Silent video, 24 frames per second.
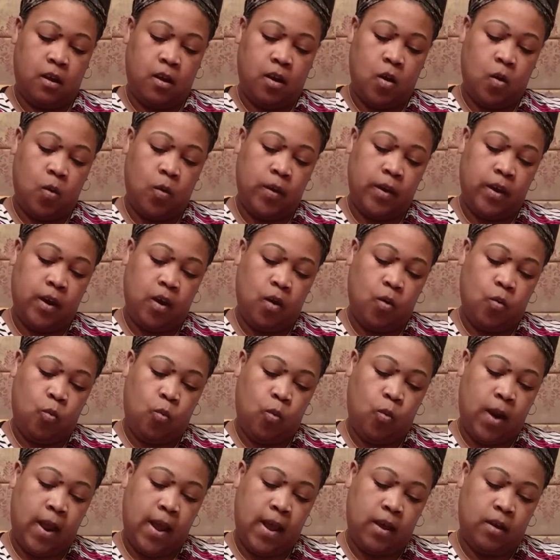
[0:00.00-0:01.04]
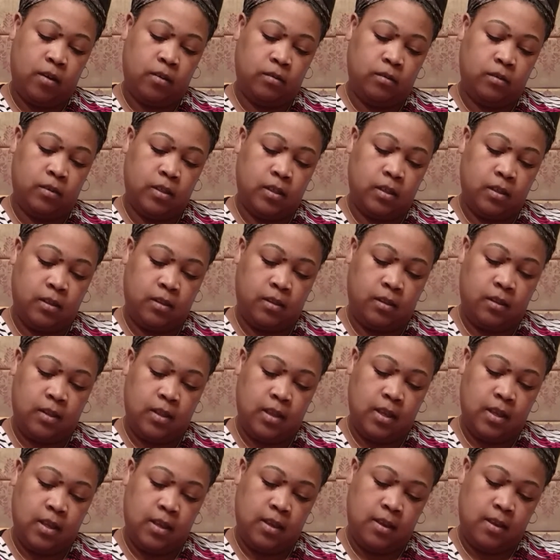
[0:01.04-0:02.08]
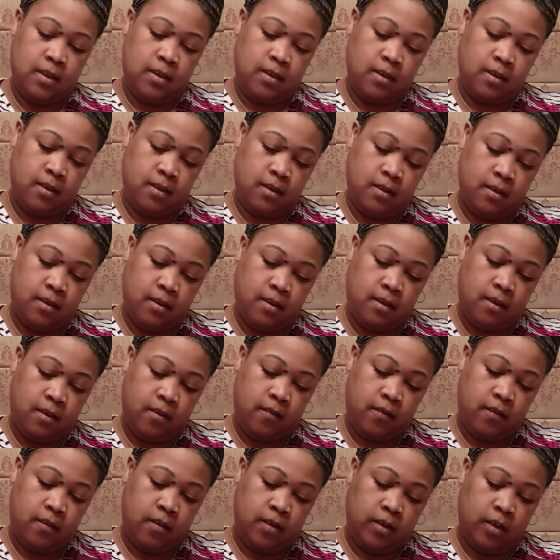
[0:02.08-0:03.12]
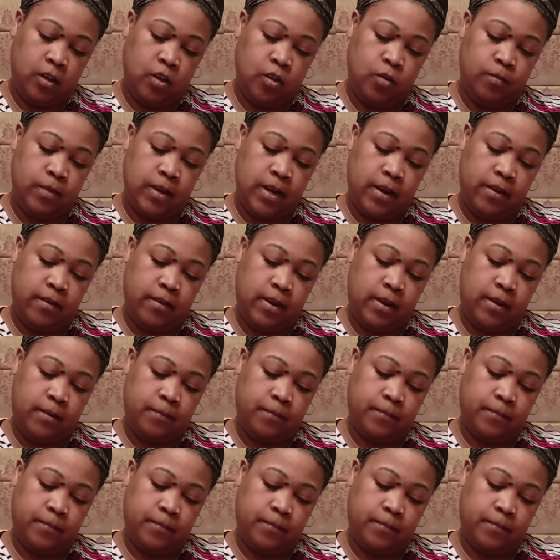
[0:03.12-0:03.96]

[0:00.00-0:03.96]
going around the luminary.